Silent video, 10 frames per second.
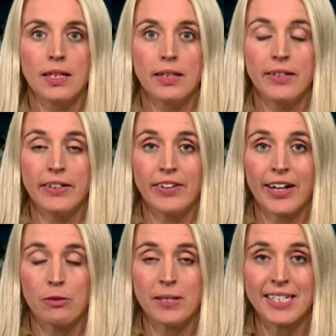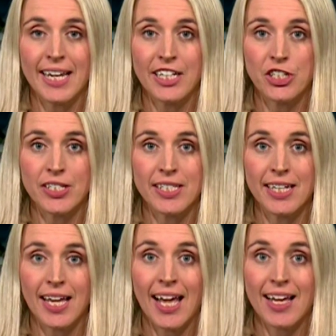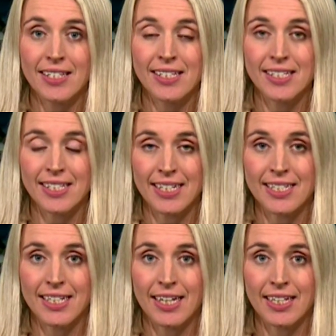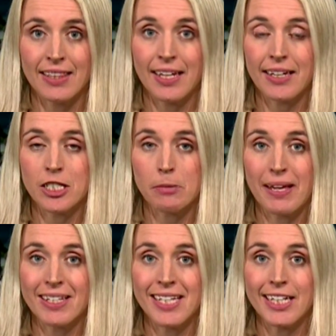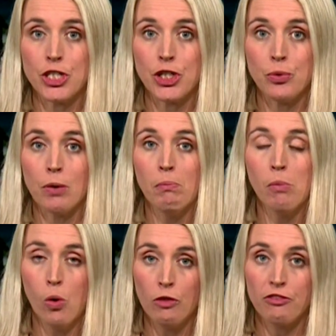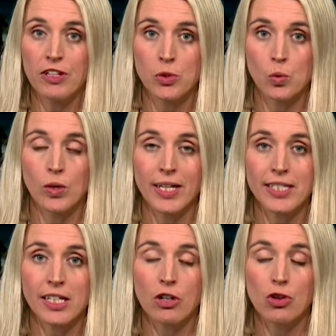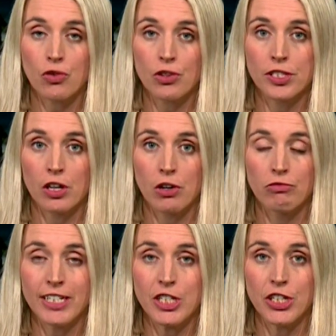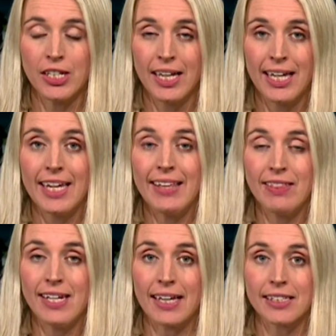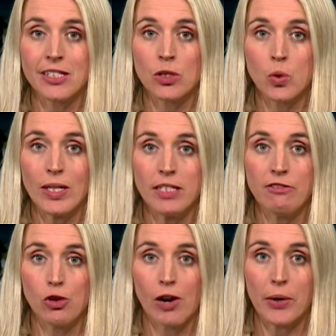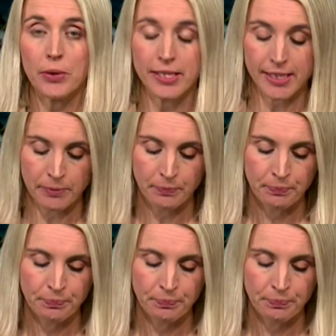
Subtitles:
The Environment Agency has said tonight they expect to issue more flood warnings across our region in the next 24 hours.